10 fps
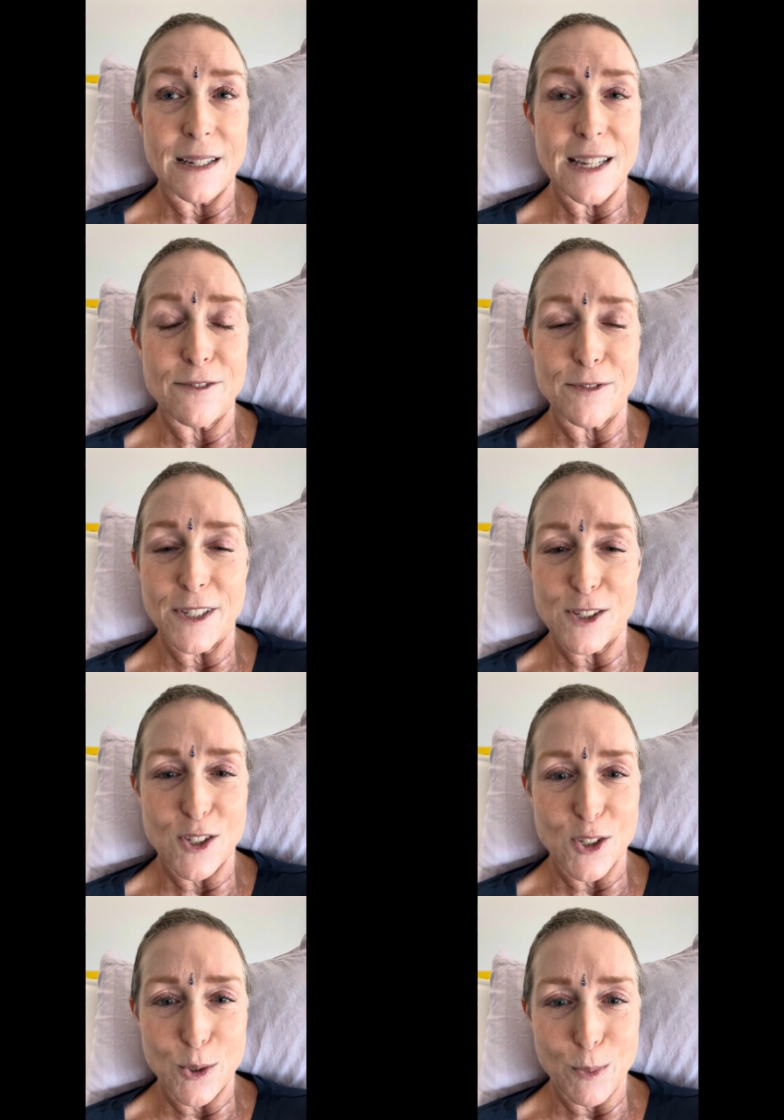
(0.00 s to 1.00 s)
It feels
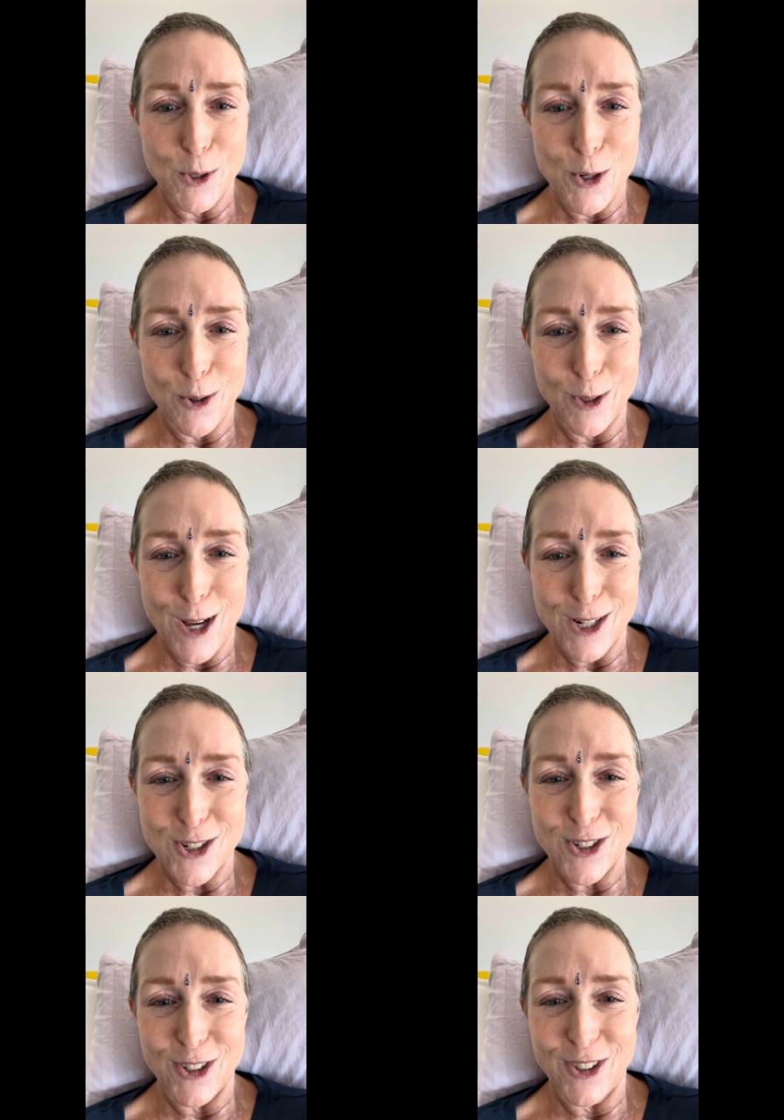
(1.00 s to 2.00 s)
super
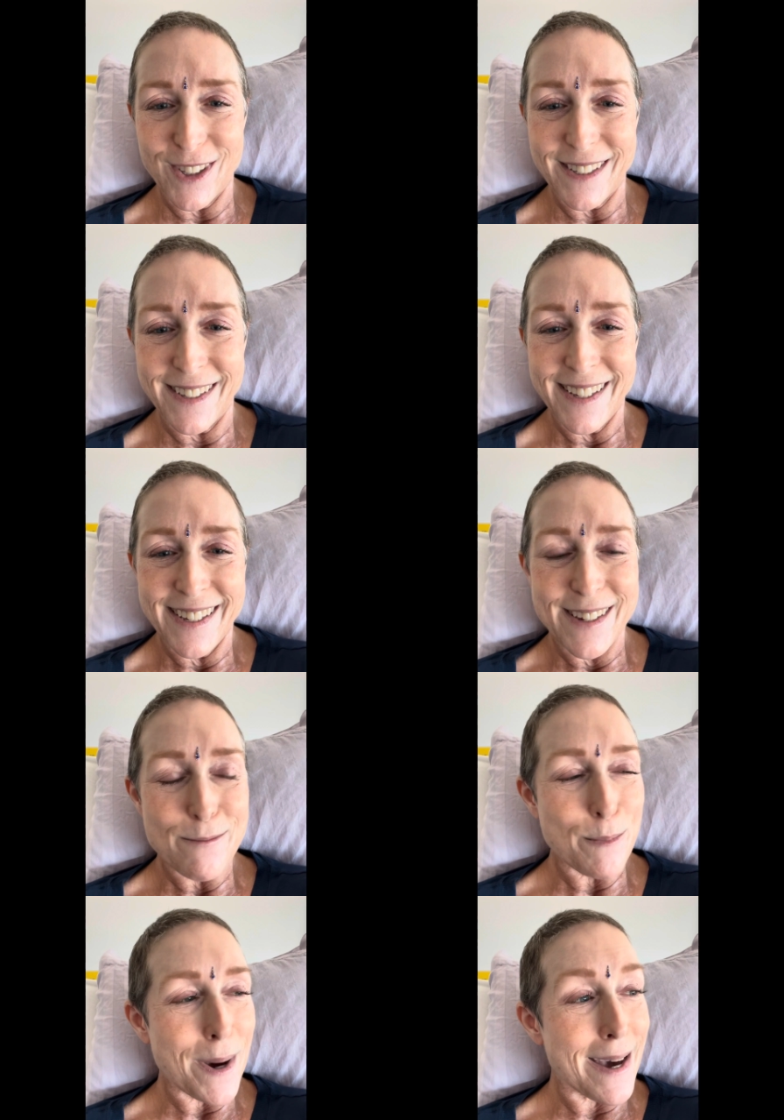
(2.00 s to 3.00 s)
neurological,
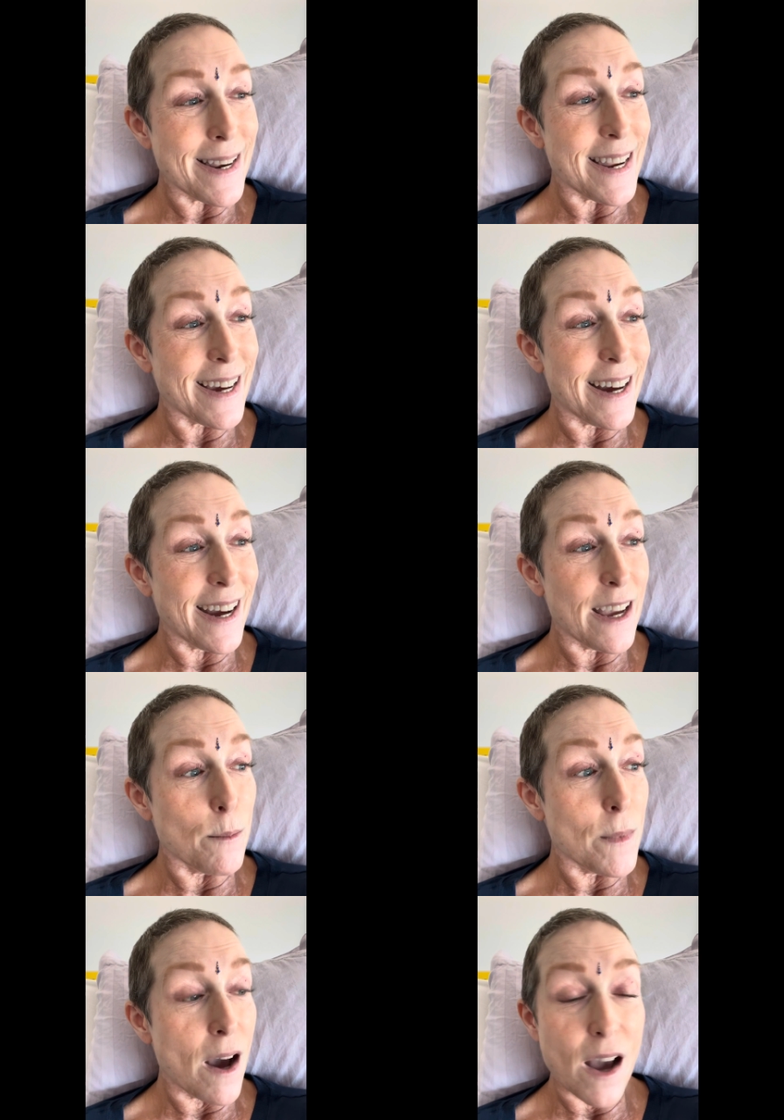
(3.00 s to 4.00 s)
but I
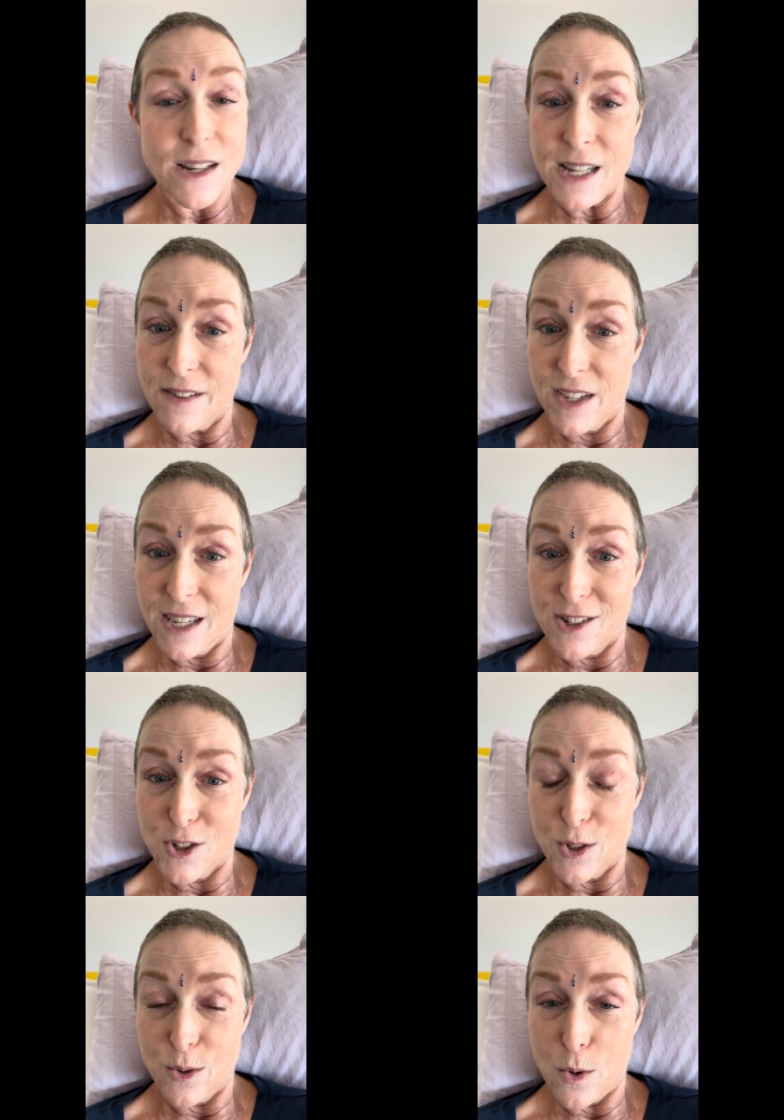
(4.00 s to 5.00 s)
am not diving
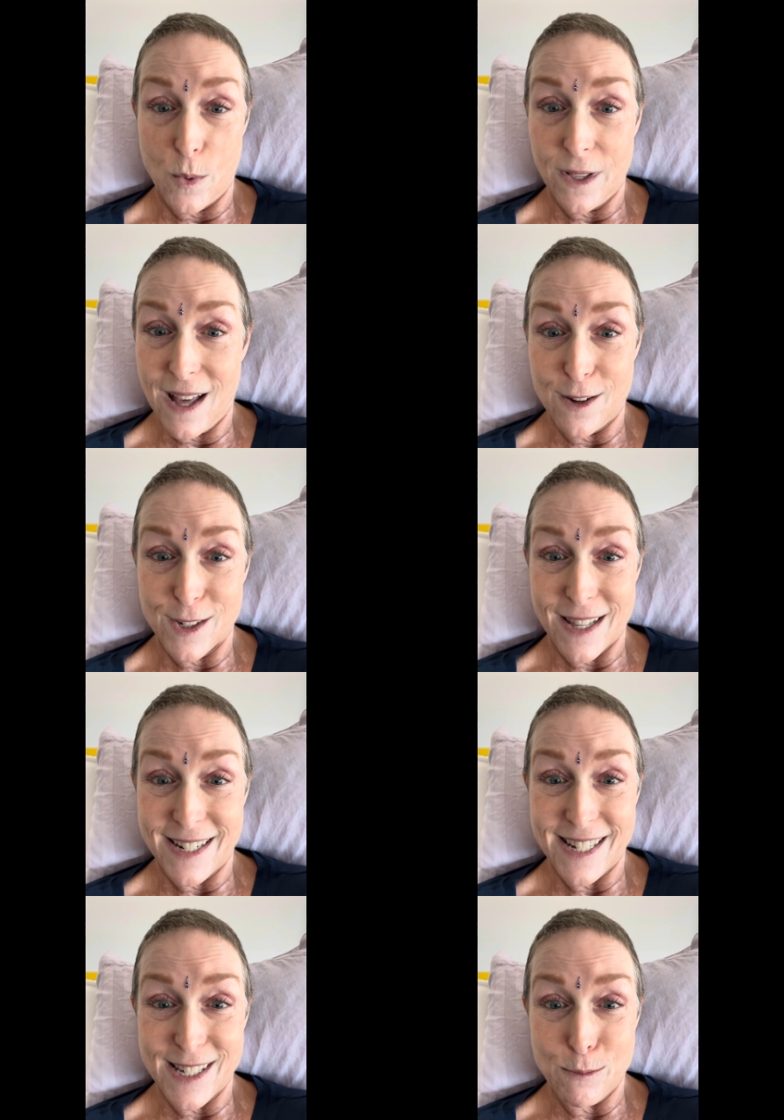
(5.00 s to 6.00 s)
into a wheelhouse
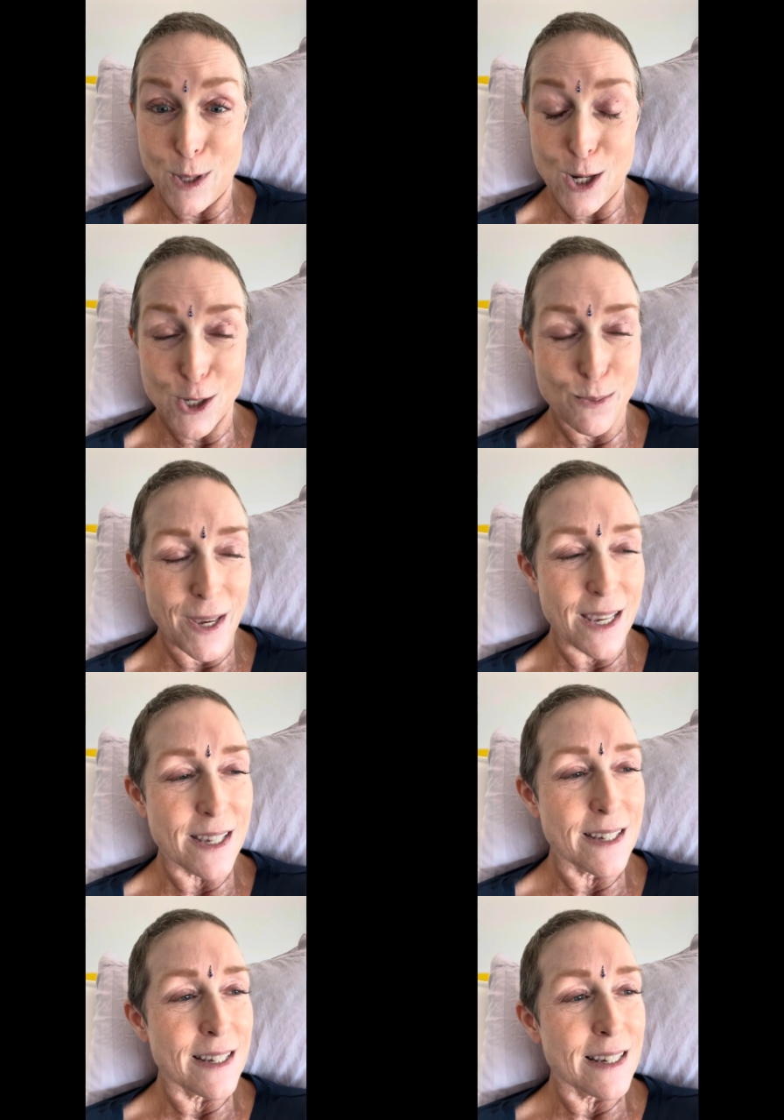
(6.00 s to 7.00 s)
that doesn't belong to me.
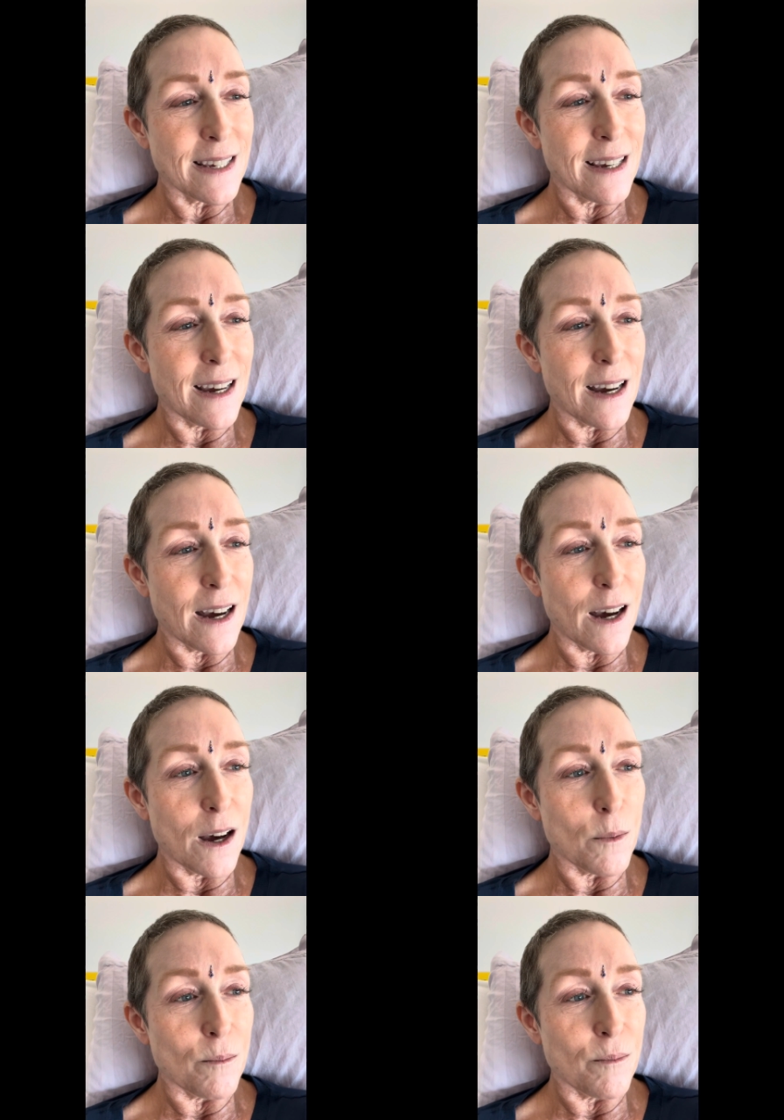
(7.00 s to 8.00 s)

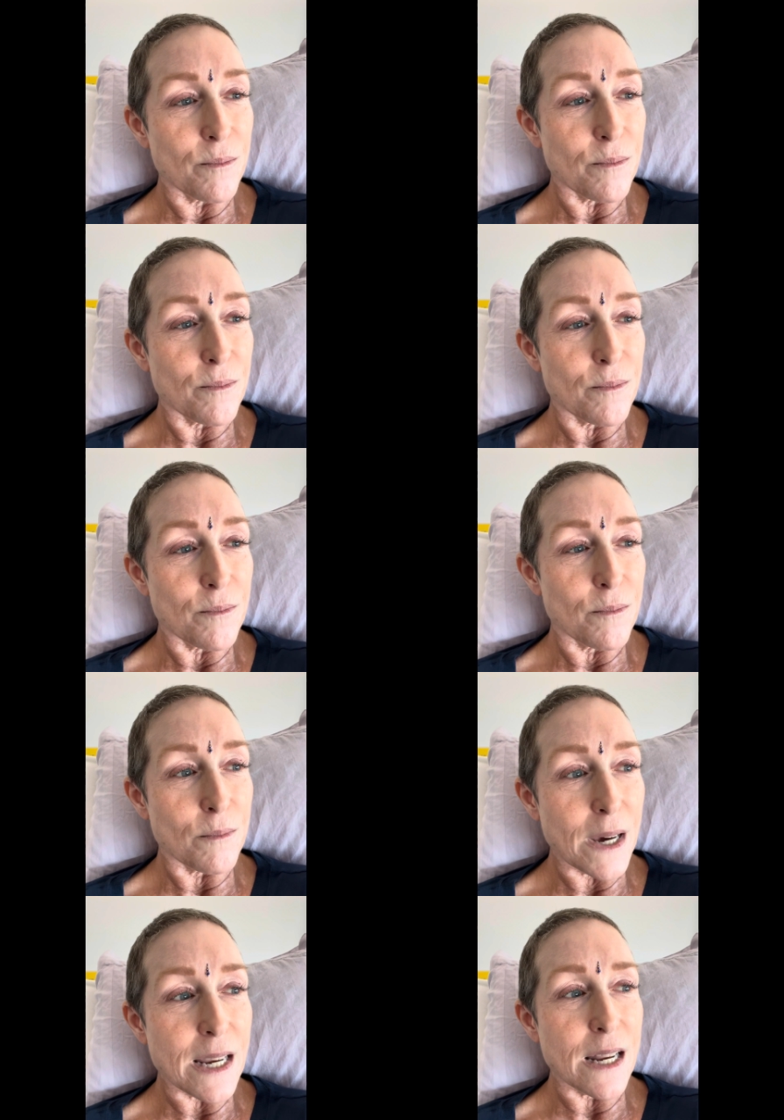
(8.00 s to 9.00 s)

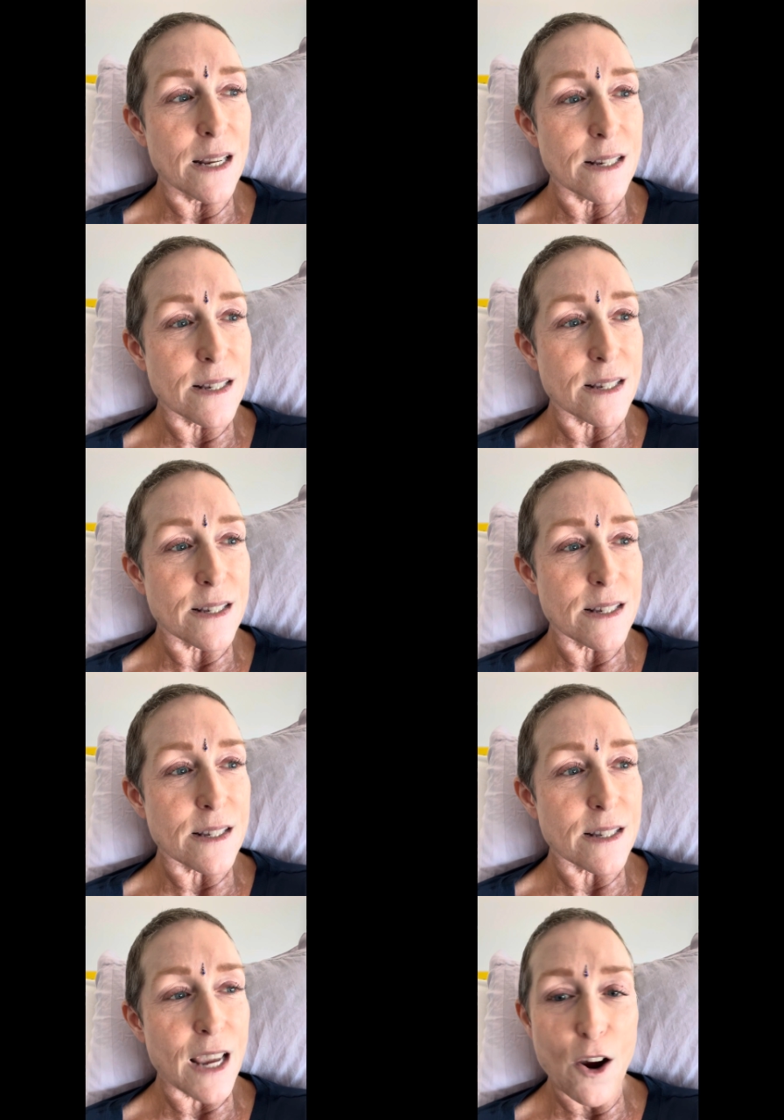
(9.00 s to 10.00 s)
But it is
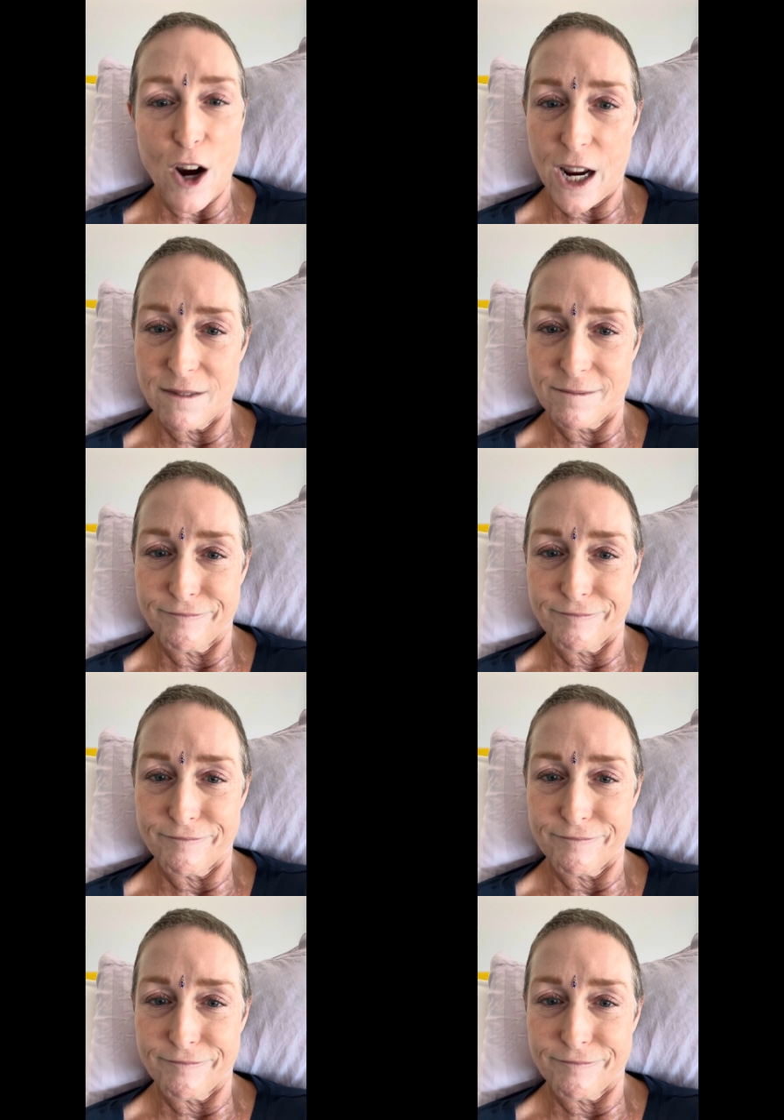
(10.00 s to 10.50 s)
scary.